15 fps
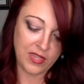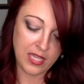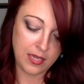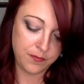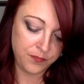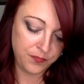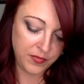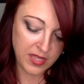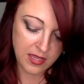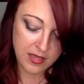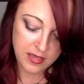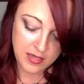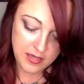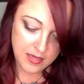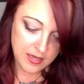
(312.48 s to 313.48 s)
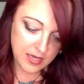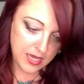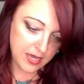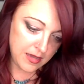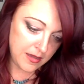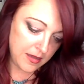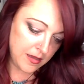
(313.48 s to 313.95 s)

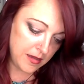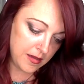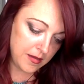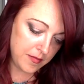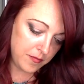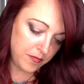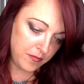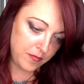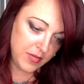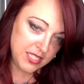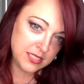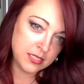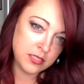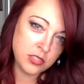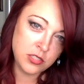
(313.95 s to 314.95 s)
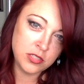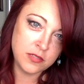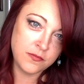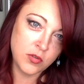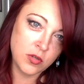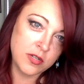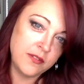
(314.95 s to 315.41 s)
Okay. Messages
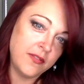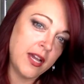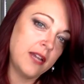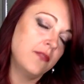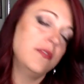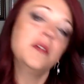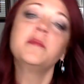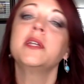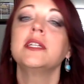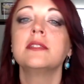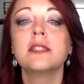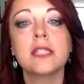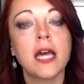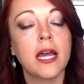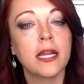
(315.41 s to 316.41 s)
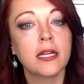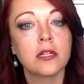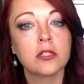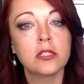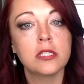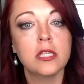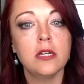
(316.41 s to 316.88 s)
for divine feminine's higher
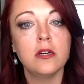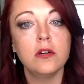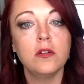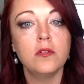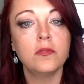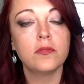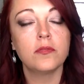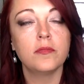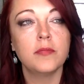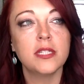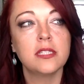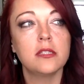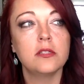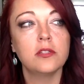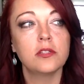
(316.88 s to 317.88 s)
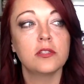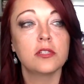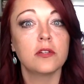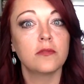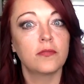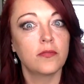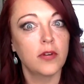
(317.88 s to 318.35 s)
self. Messages
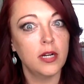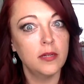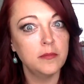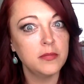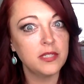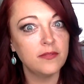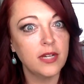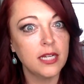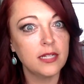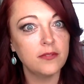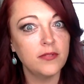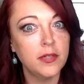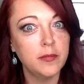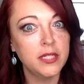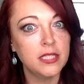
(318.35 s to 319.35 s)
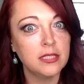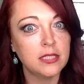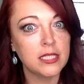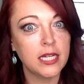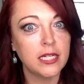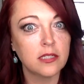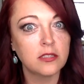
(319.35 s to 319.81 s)
from divine feminine's
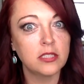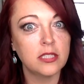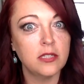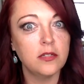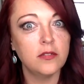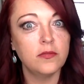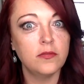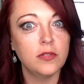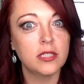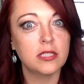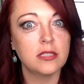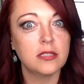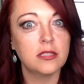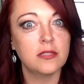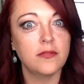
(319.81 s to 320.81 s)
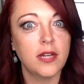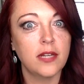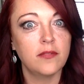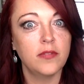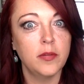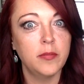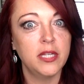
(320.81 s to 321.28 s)
higher self. What does divine
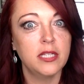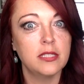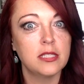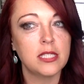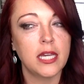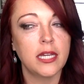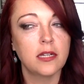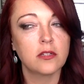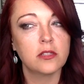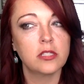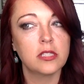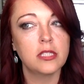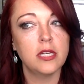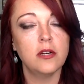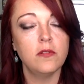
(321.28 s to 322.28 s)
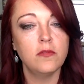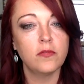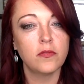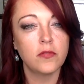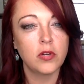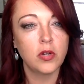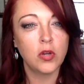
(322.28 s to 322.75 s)
feminine's higher self
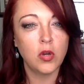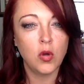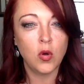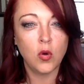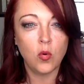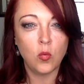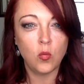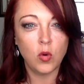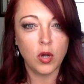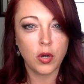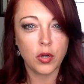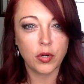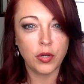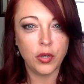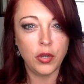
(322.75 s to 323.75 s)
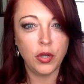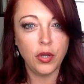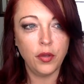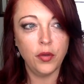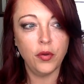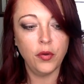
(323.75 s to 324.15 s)
want her to know?